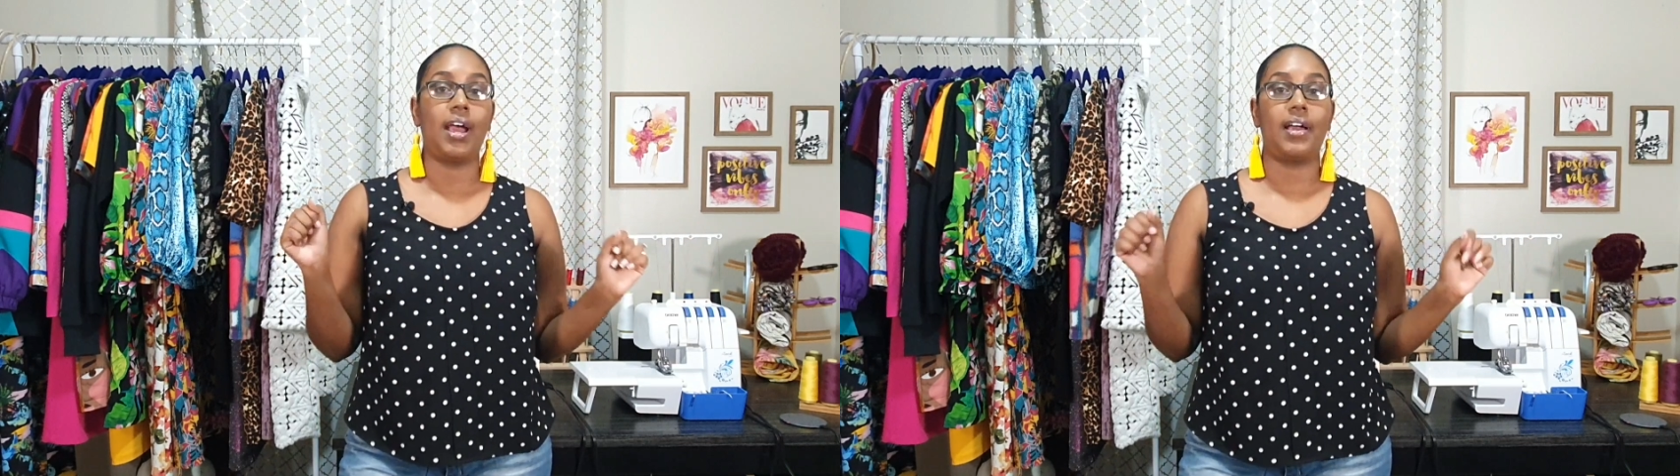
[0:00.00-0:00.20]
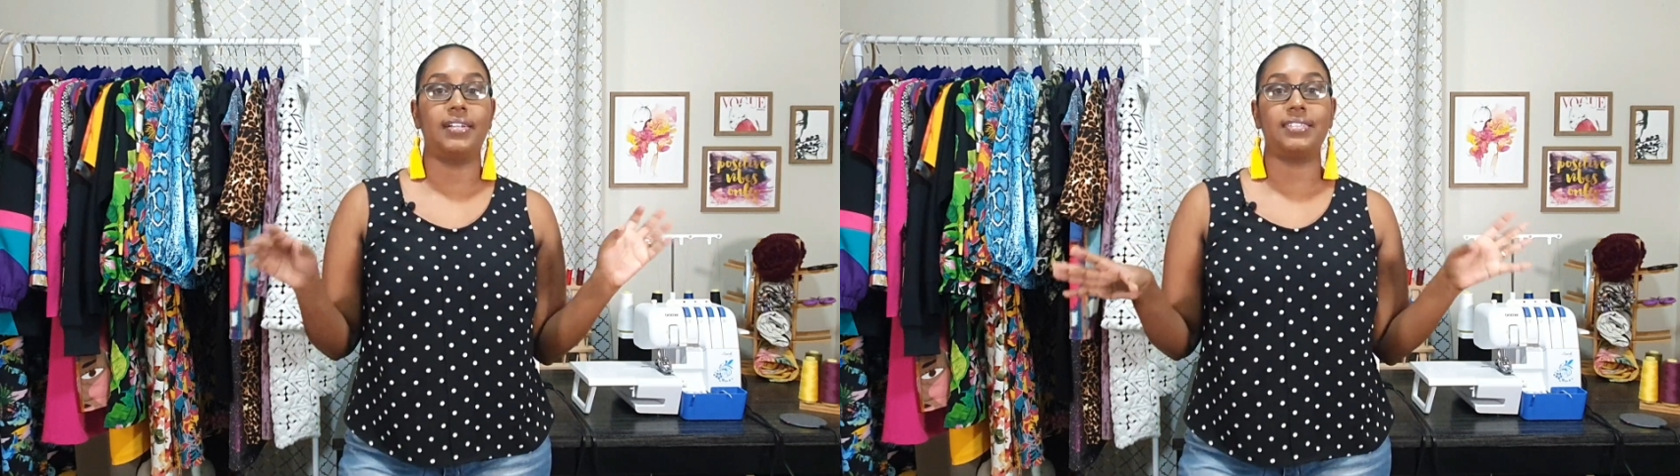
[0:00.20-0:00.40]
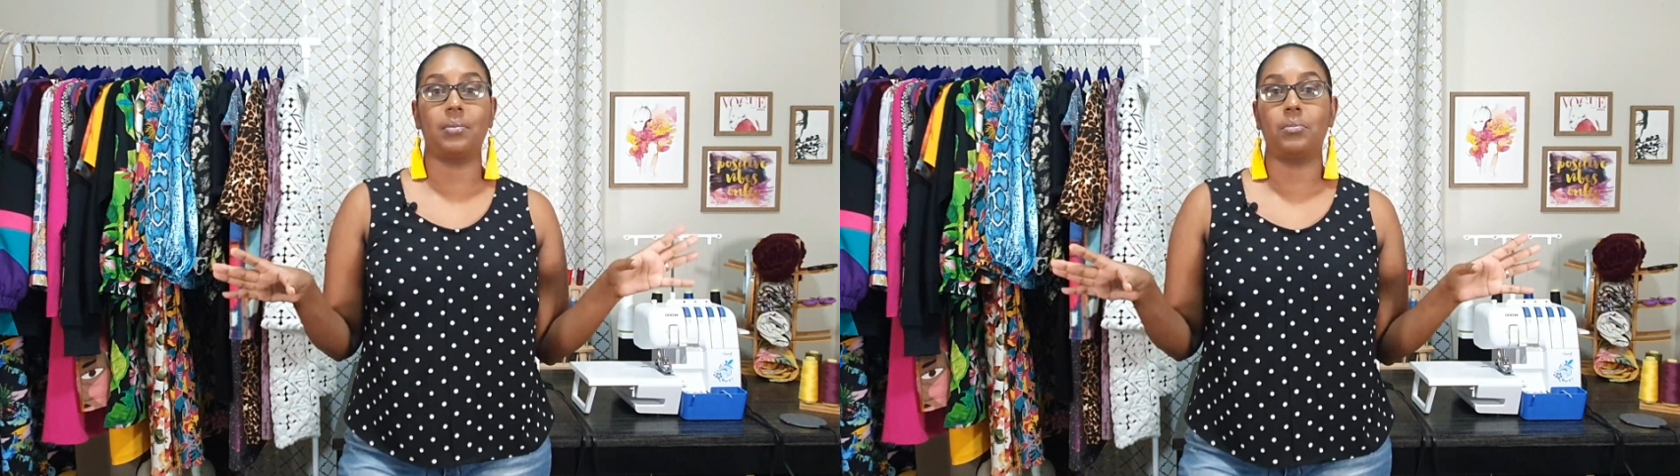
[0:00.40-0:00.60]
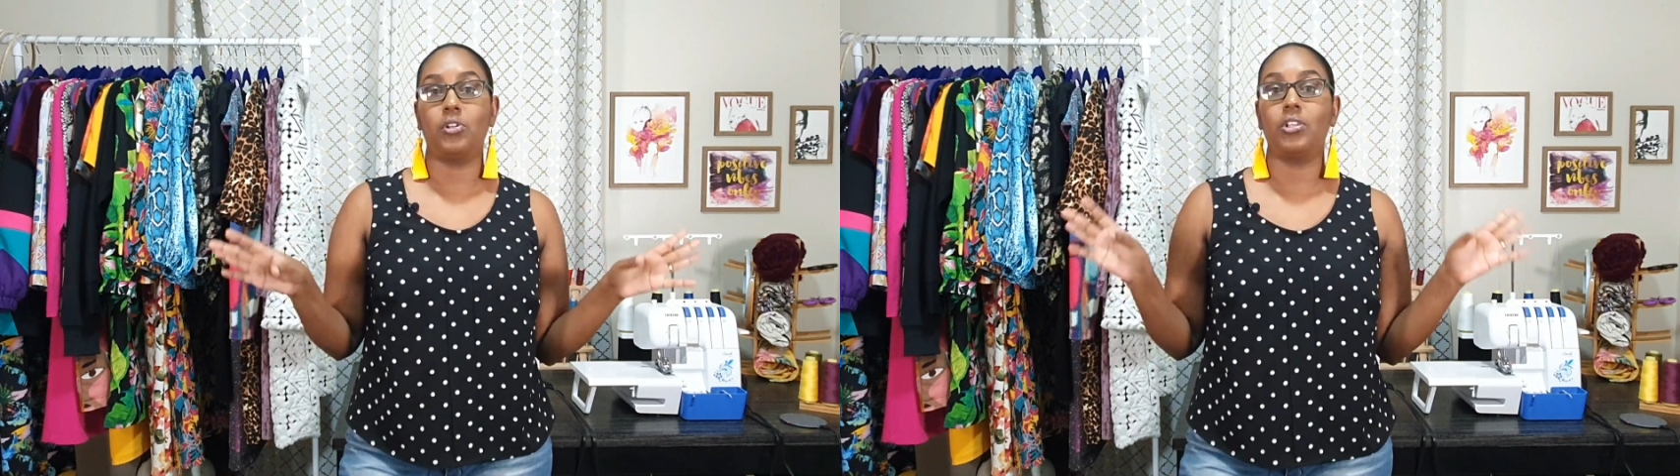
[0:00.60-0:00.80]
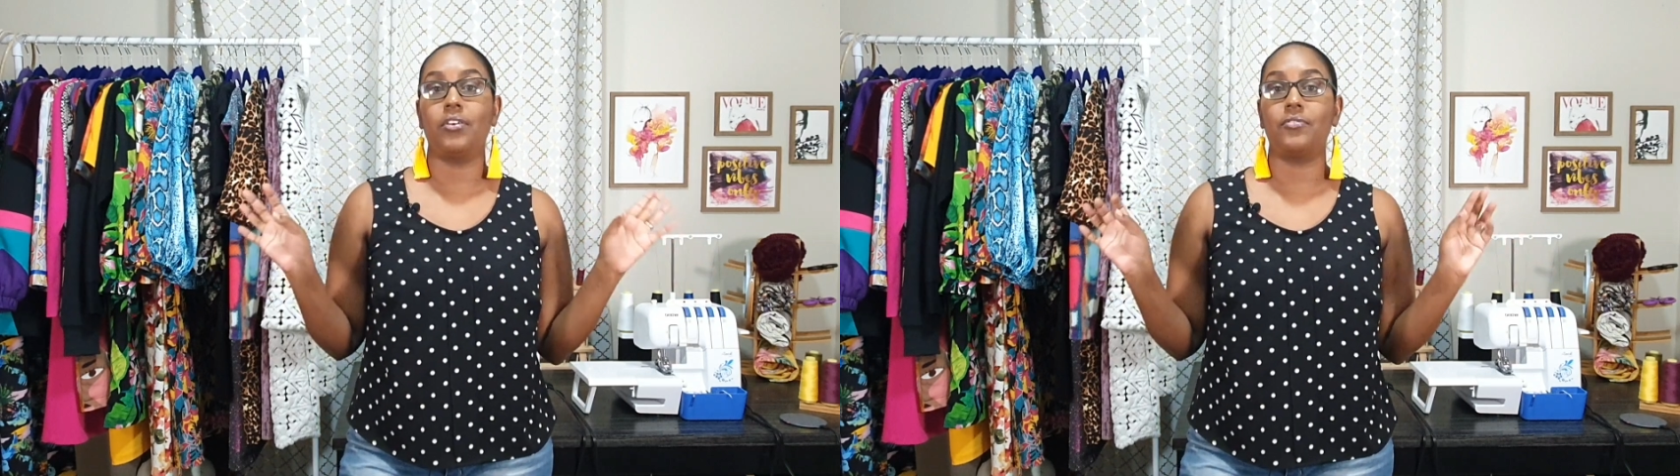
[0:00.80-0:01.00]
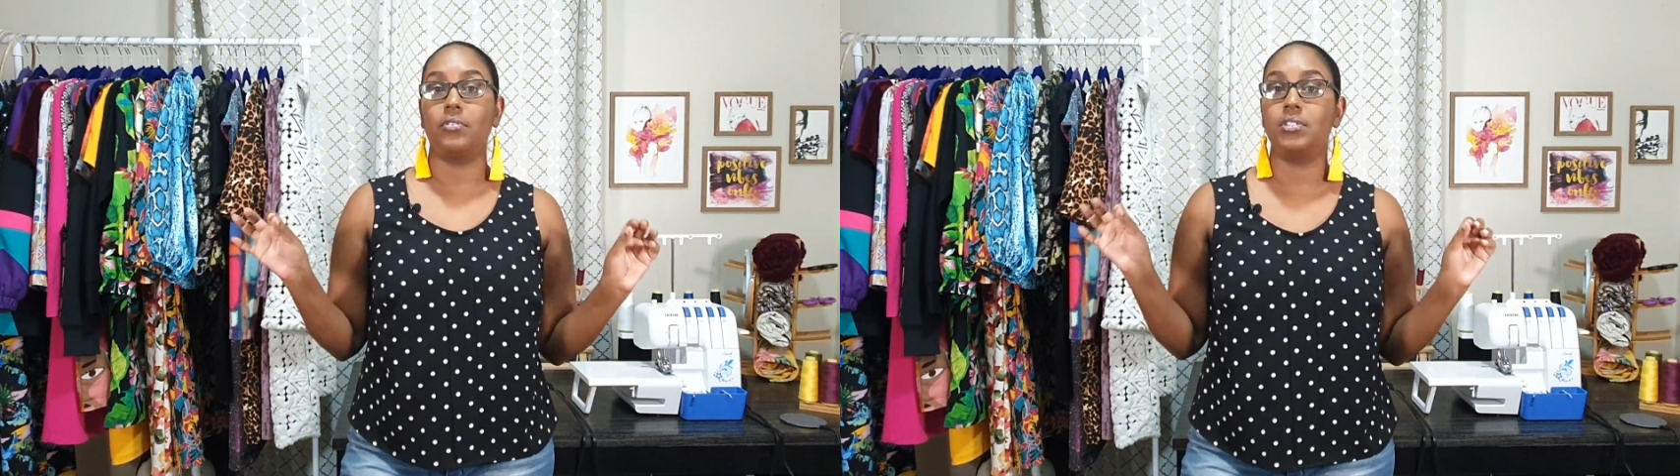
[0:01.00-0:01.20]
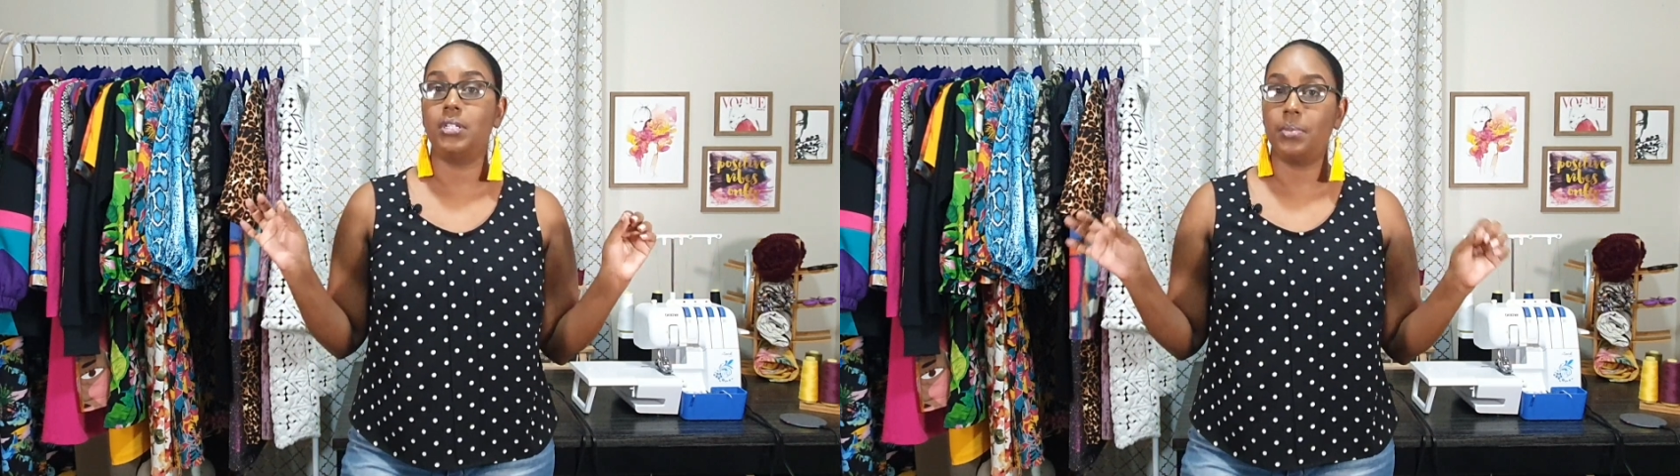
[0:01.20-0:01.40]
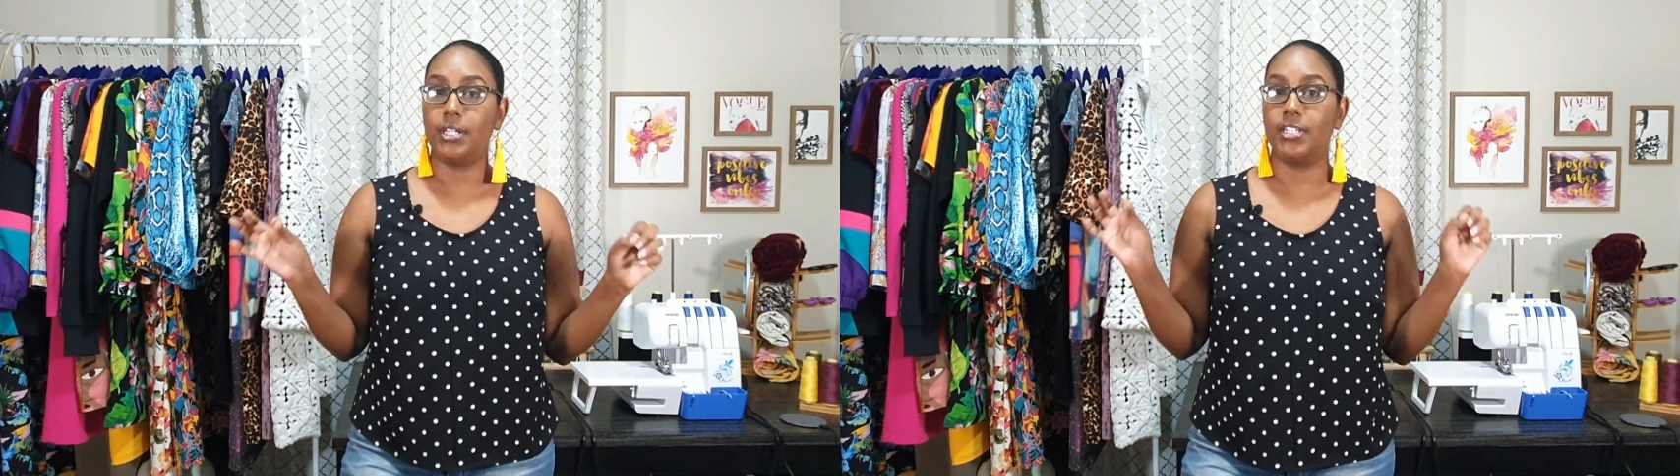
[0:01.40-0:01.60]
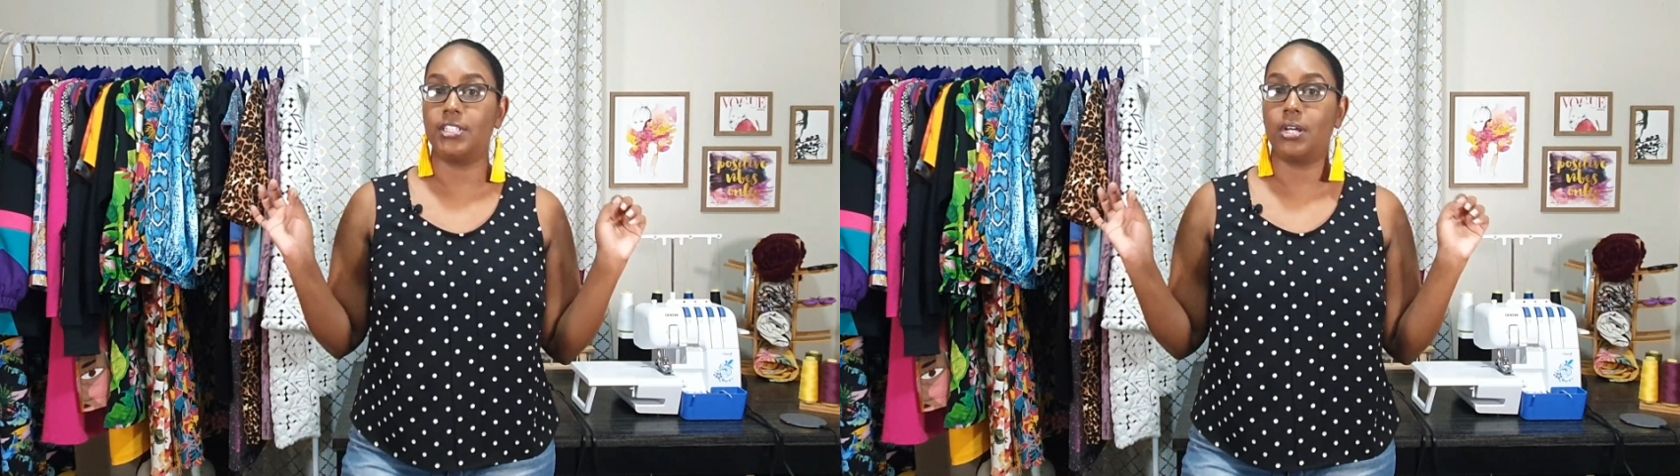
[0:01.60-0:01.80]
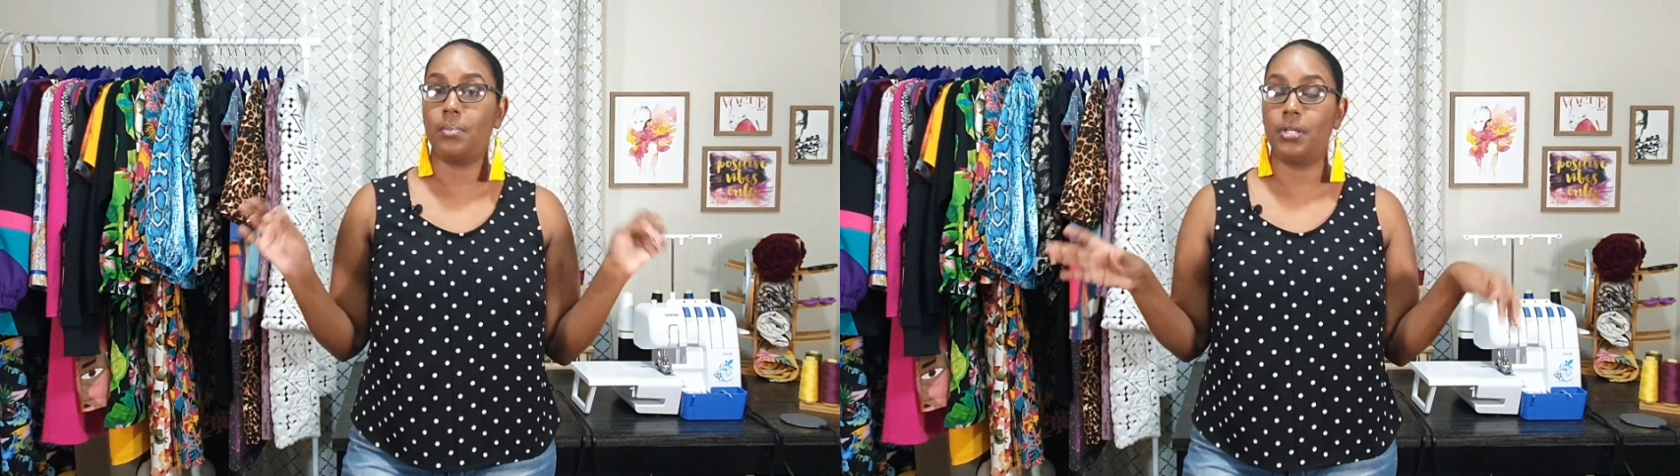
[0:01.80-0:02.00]
I assembled a 14-page
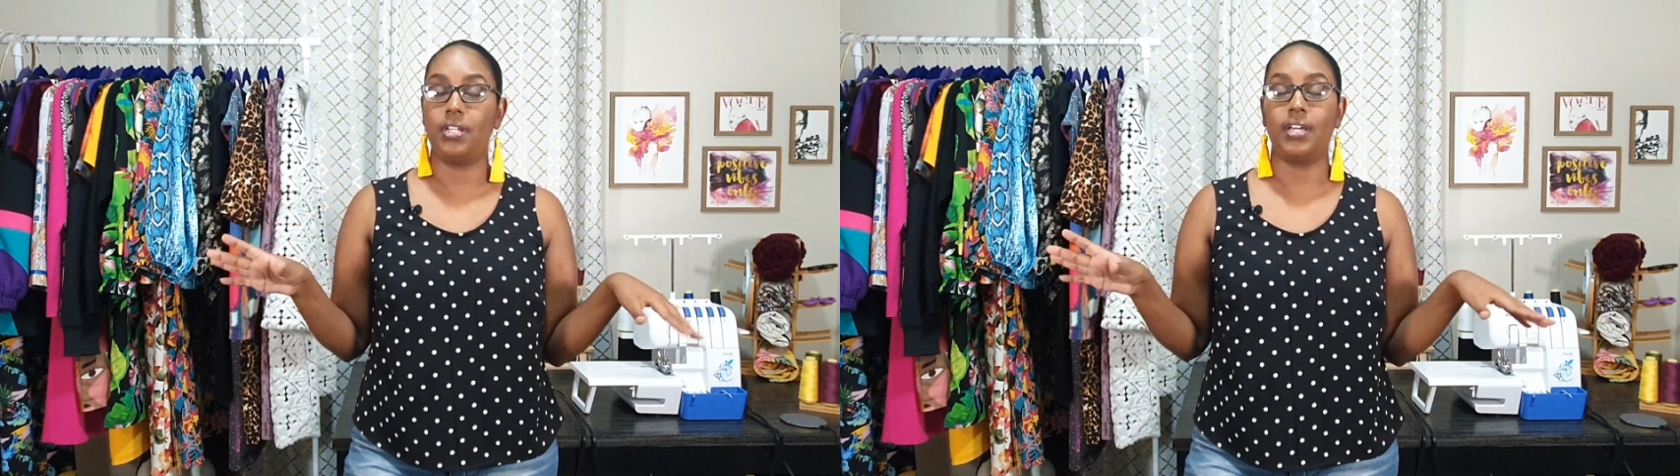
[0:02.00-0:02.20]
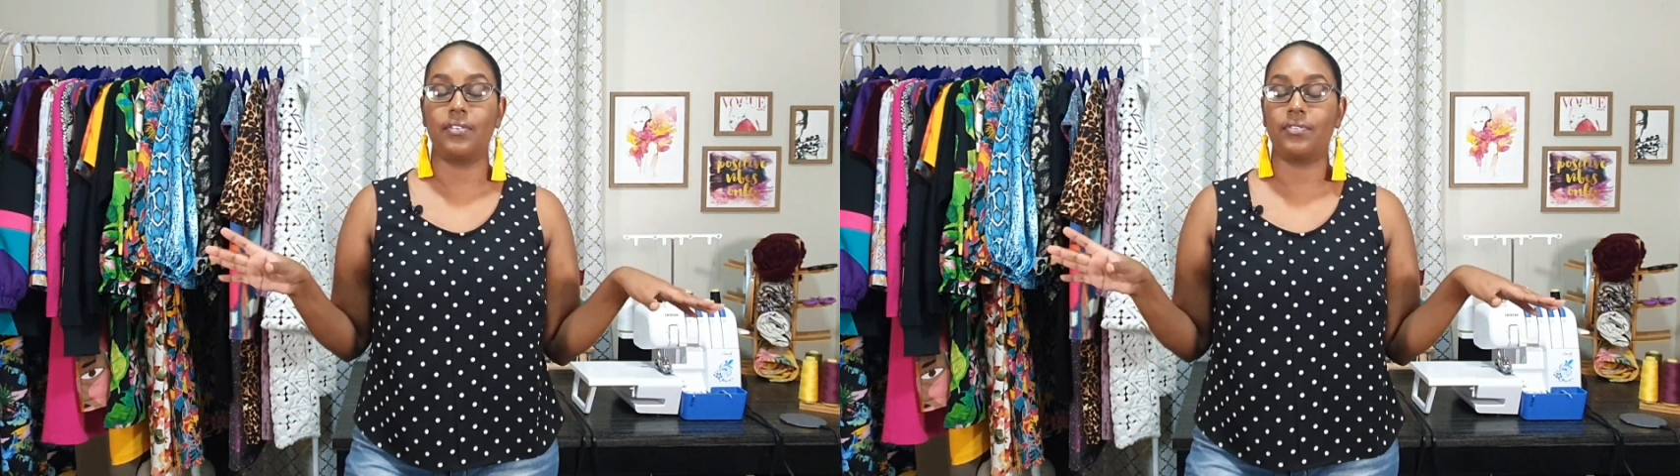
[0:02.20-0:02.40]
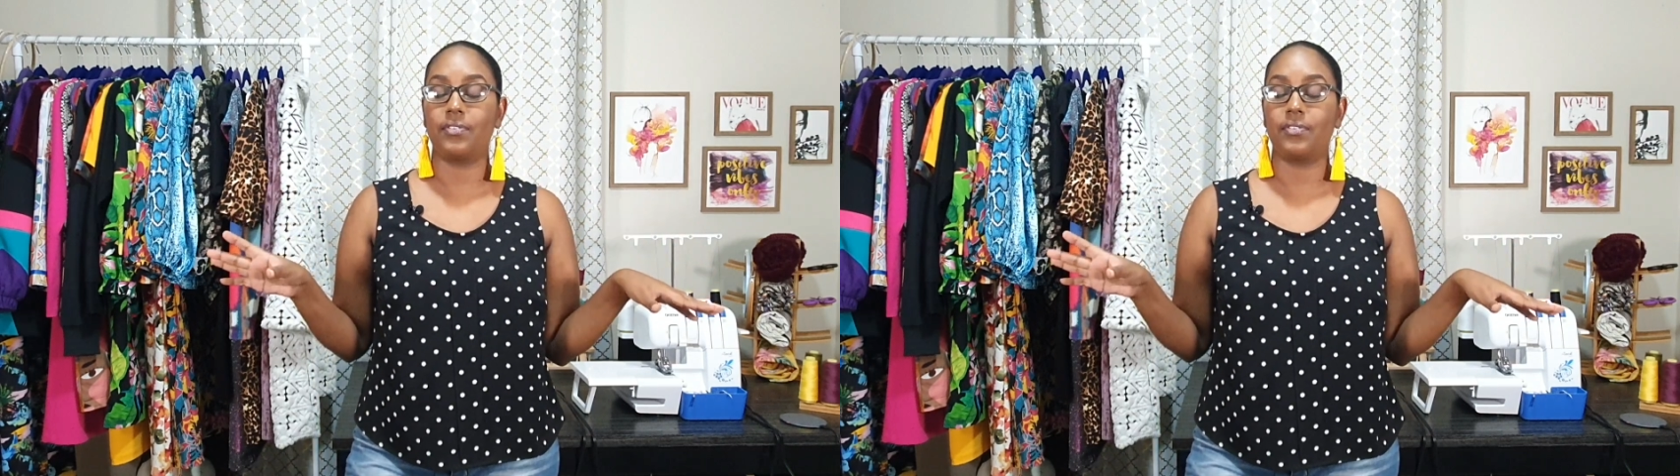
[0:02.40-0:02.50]
PDF.